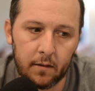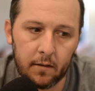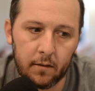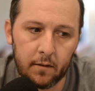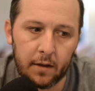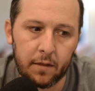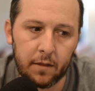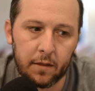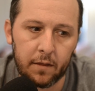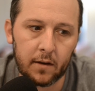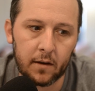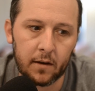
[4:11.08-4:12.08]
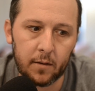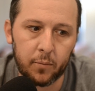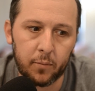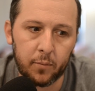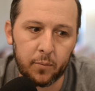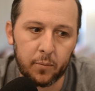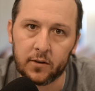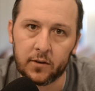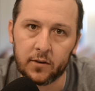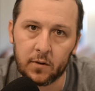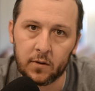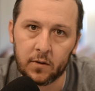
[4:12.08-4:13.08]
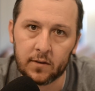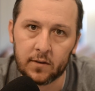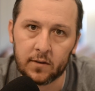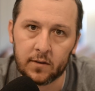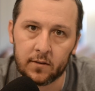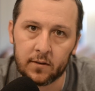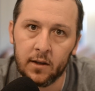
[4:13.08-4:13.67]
the premise that truth exists